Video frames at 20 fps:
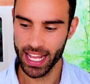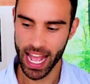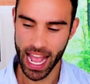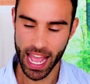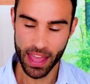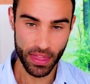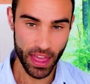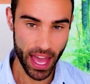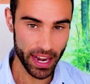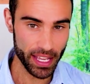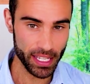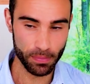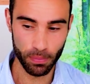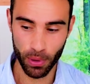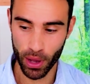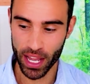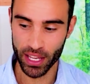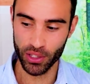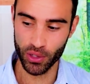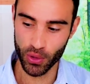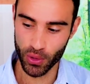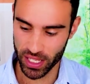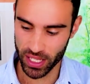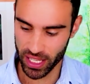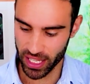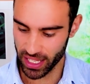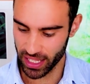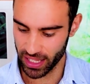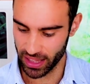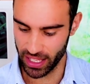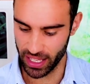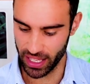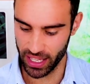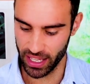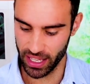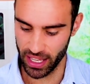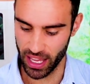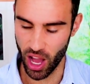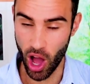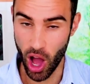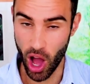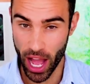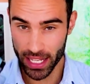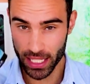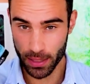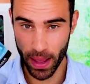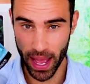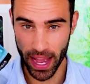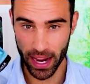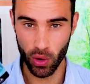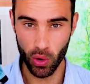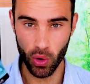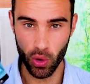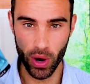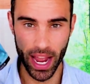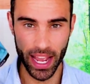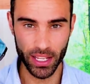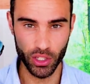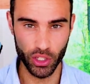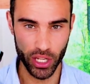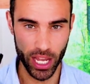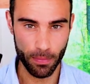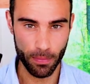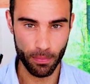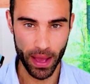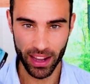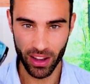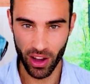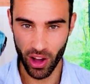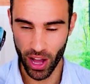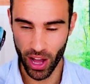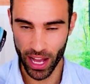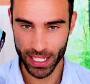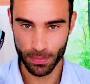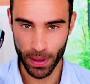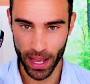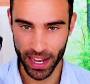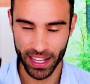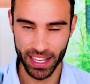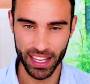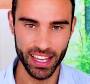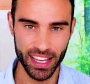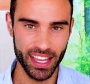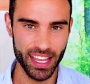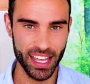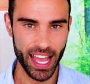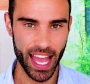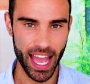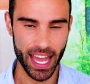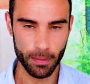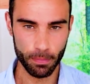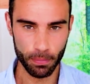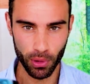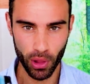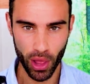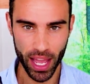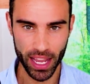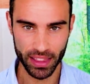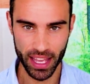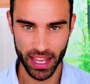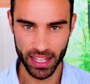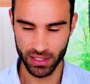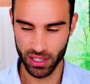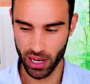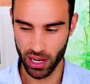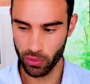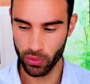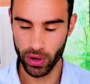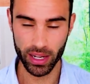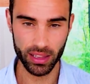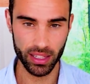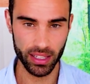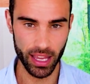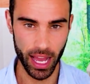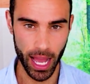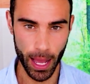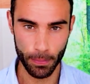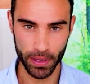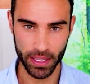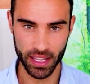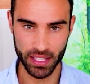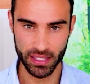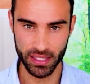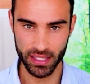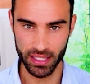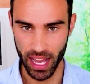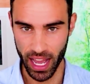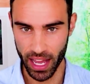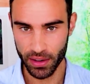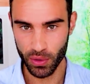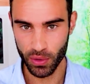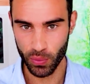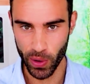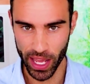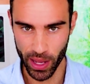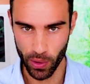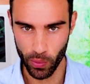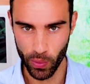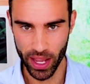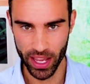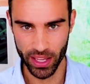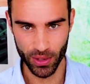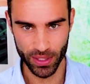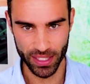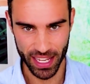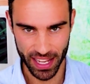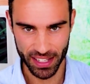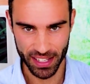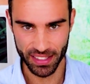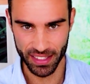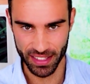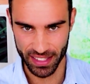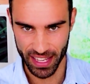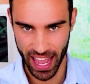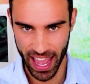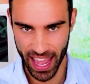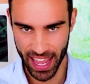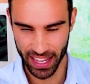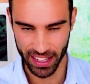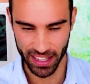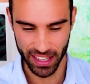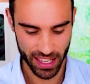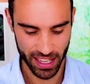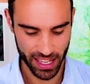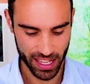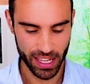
and that is by using the ice pack or a jetpack ice pack and applying that directly up against the underwear where your testes hang